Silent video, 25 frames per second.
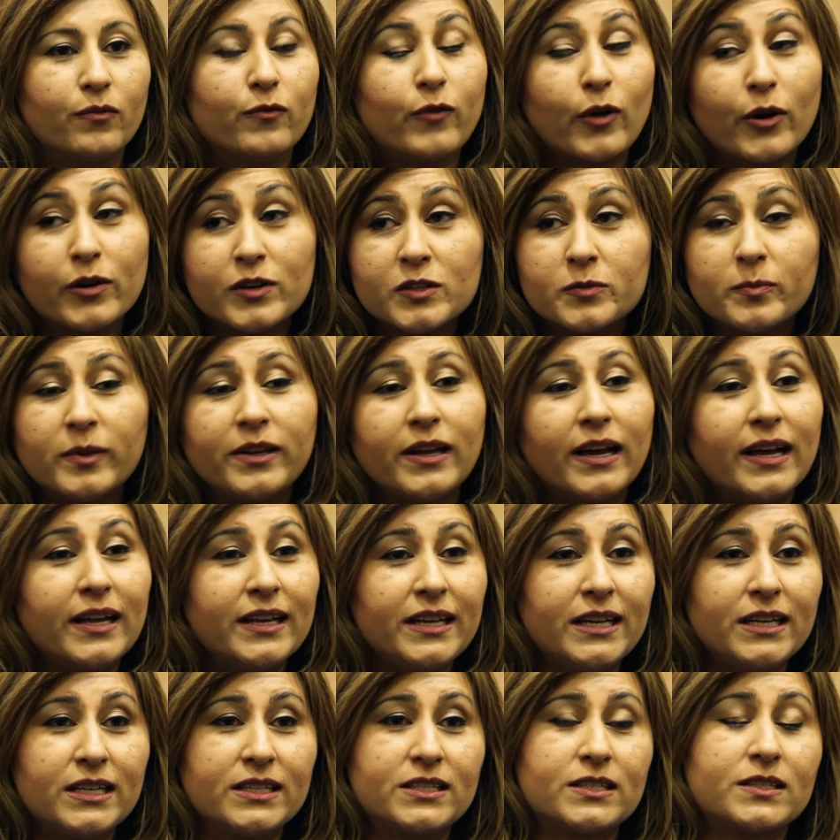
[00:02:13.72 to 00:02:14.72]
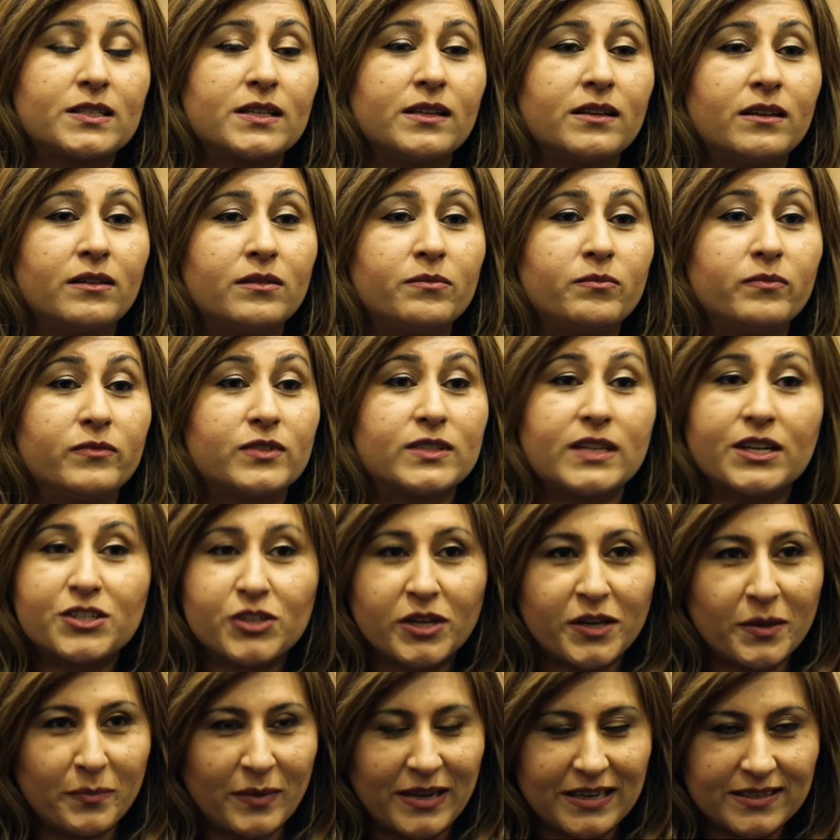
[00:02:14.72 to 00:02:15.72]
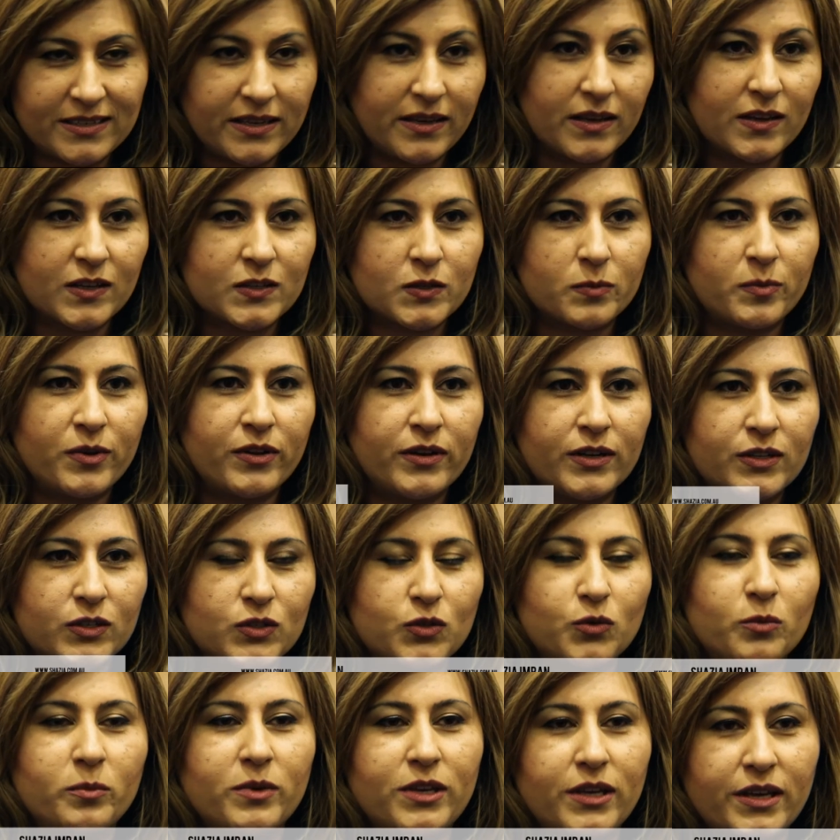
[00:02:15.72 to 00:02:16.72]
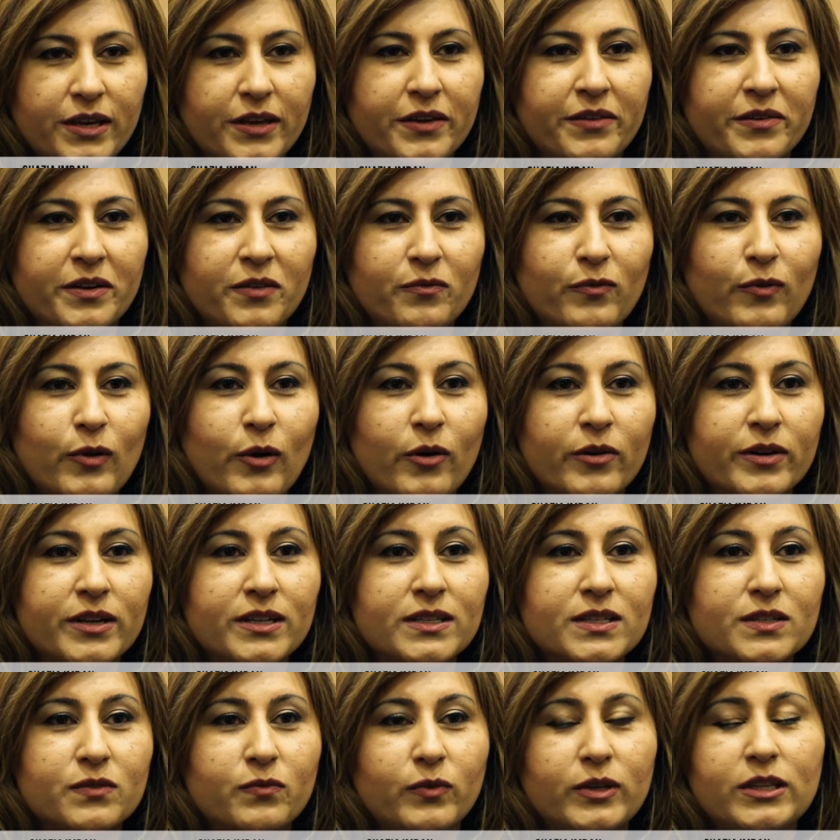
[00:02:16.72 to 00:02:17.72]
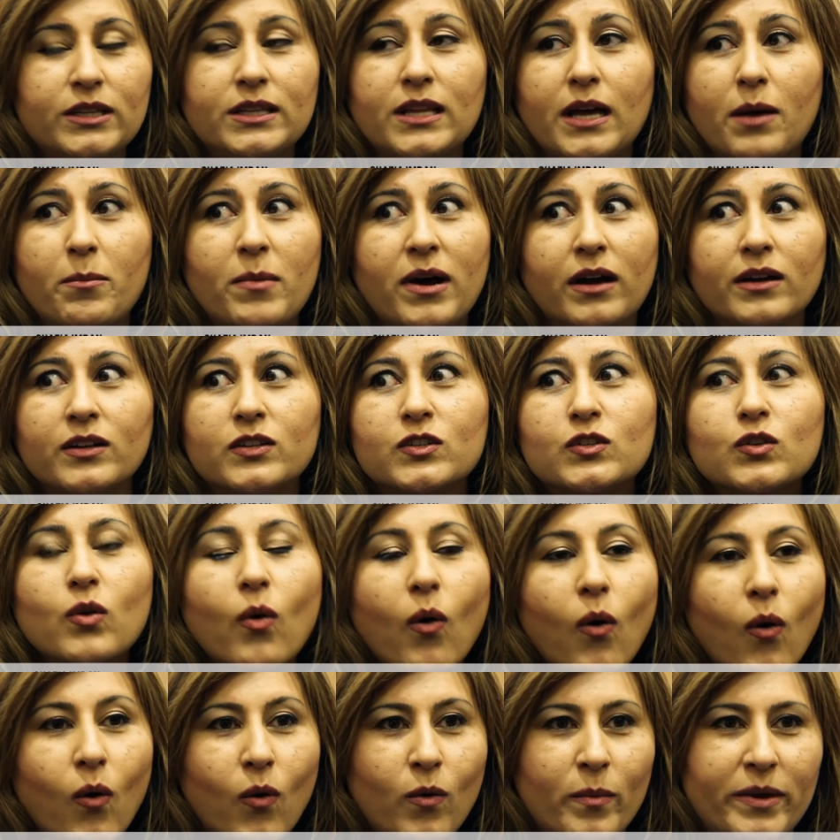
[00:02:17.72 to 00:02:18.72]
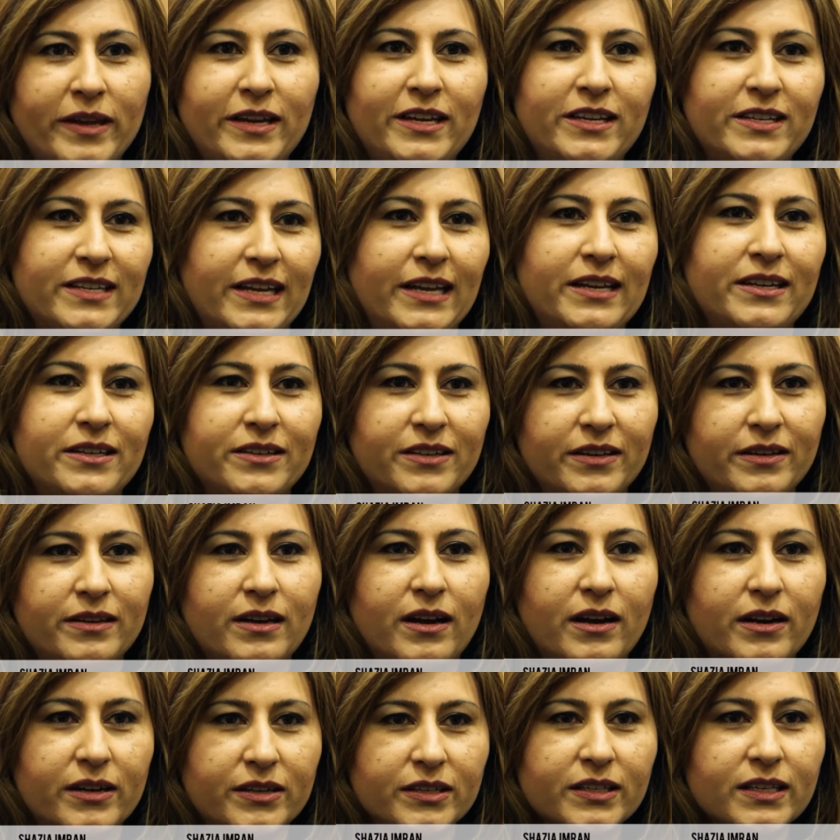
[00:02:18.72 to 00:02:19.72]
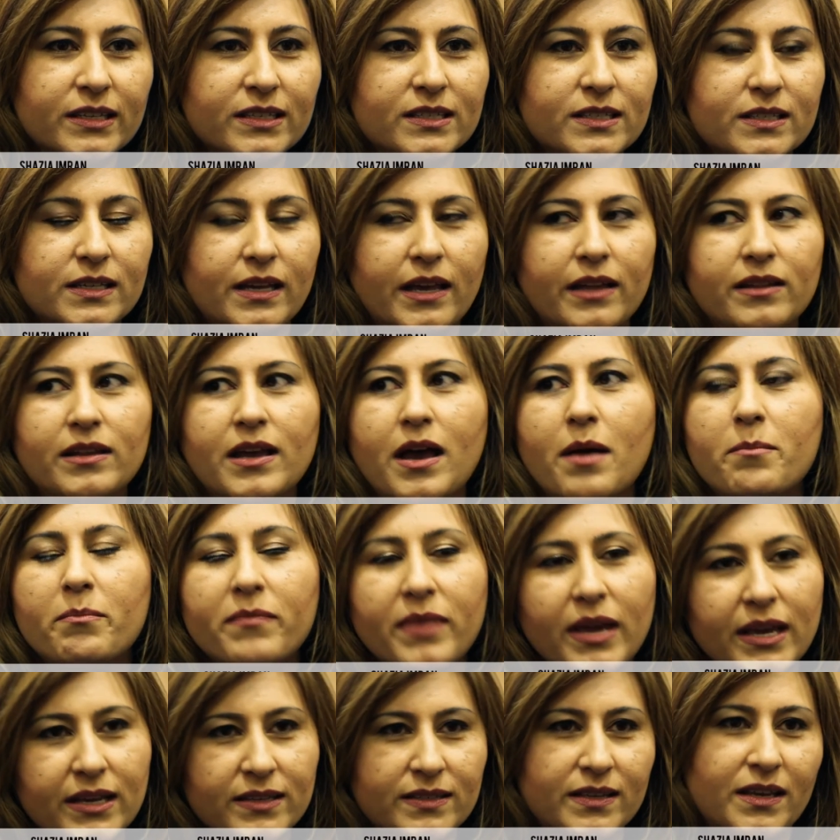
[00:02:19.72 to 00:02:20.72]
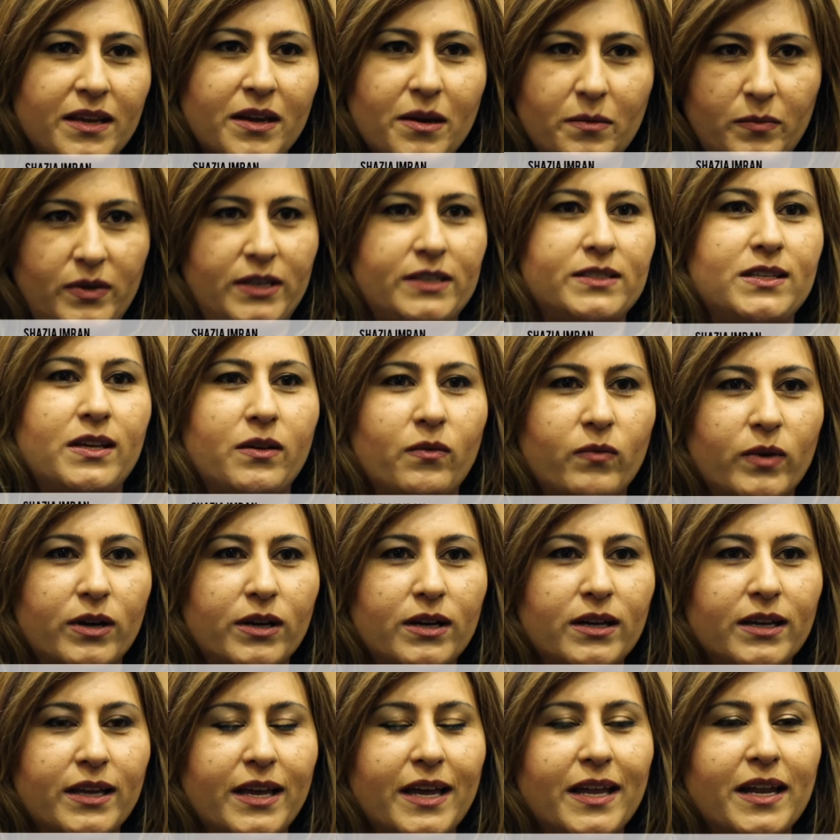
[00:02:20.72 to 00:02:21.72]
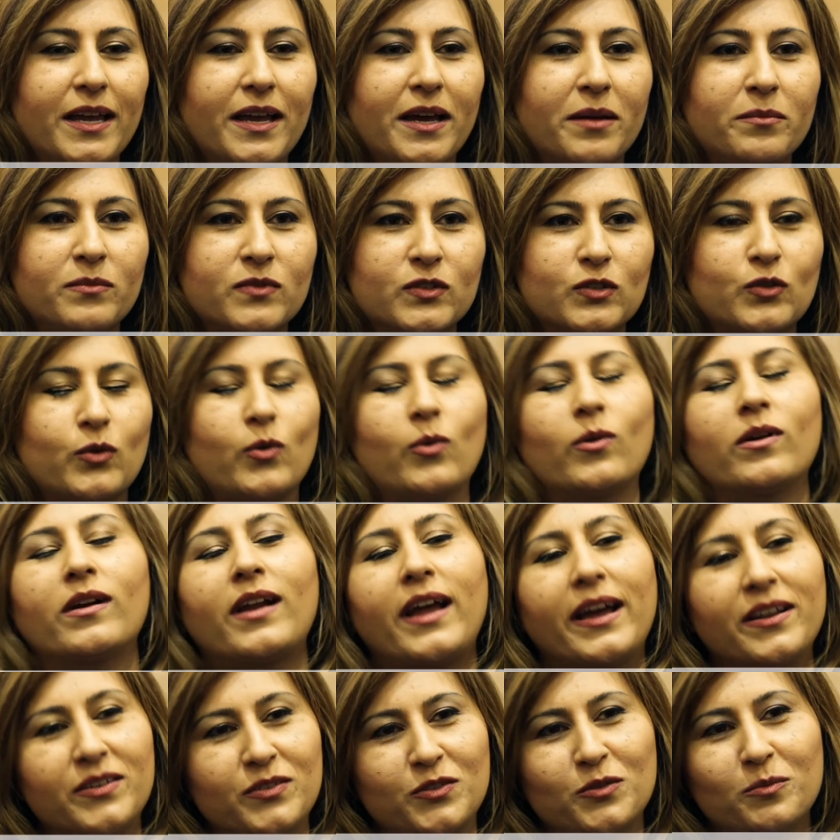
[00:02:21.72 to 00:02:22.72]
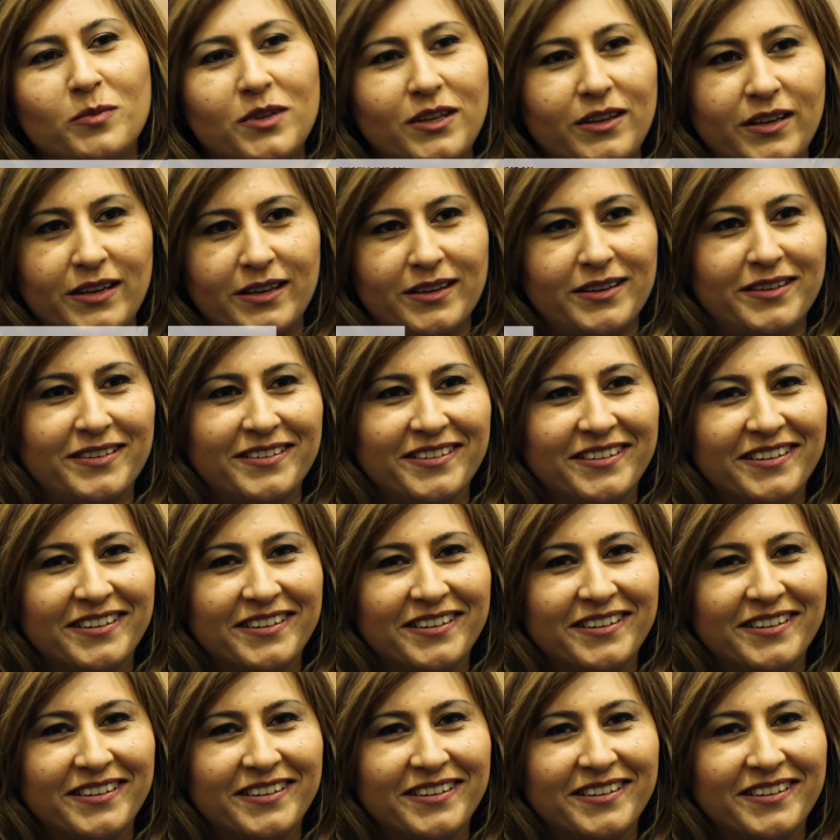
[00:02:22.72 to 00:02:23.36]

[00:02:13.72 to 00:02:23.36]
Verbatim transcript: Florence Biennale it's um, such an amazing experience to be here in Florence with among so many talented artists and amazing amazing work and I'm so glad to be here